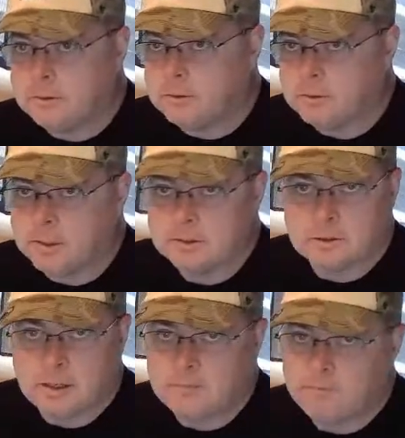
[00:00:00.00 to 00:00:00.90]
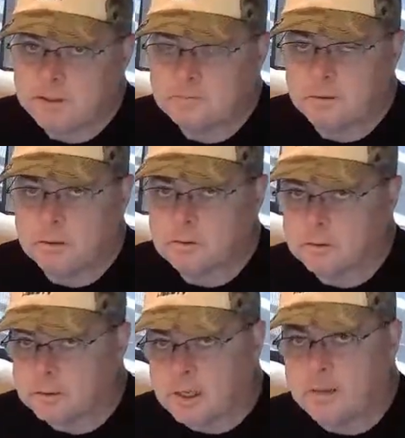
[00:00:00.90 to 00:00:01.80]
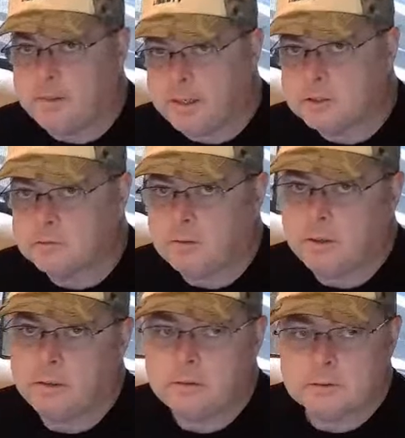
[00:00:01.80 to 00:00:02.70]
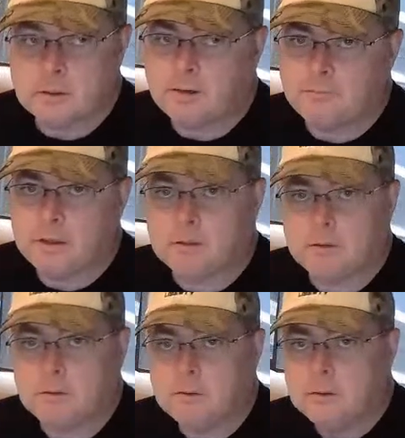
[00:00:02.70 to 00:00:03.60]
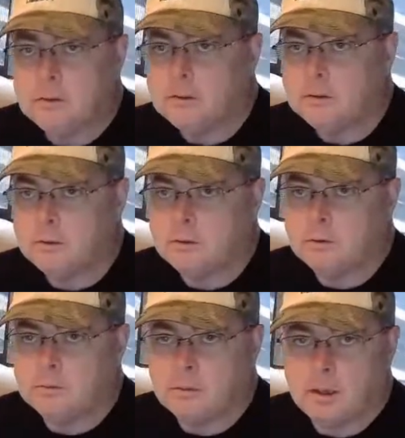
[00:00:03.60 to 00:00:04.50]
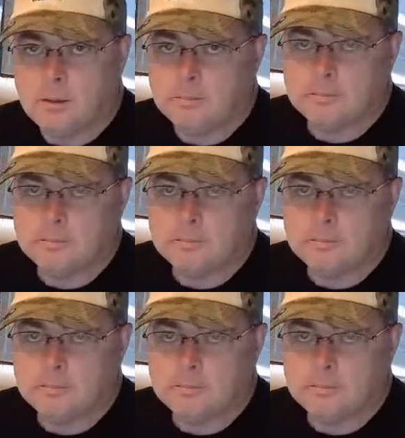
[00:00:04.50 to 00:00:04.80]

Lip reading: Your Instagram, Facebook, or the combination of all those are our vehicle to,